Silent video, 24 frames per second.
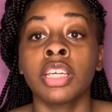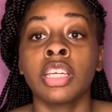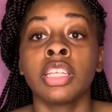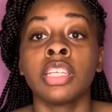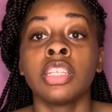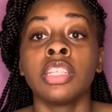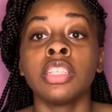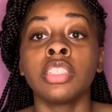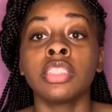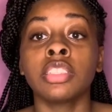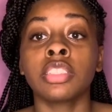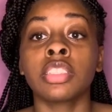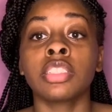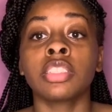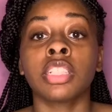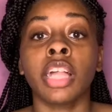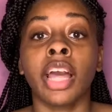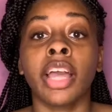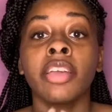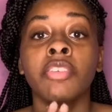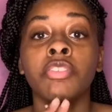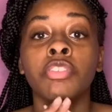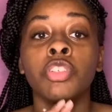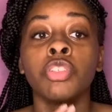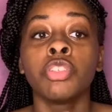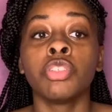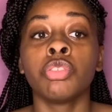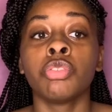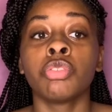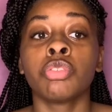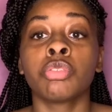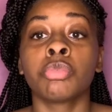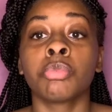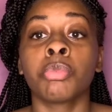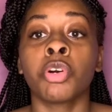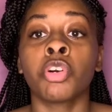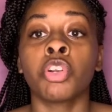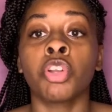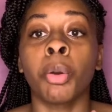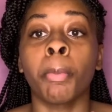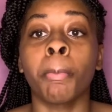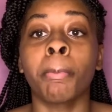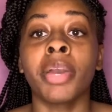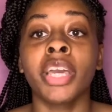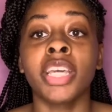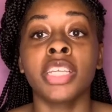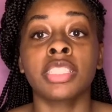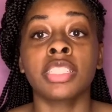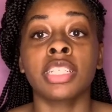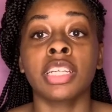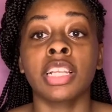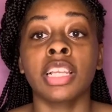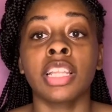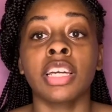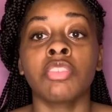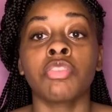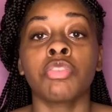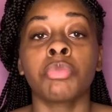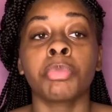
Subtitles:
This is like if you use them on a basic level,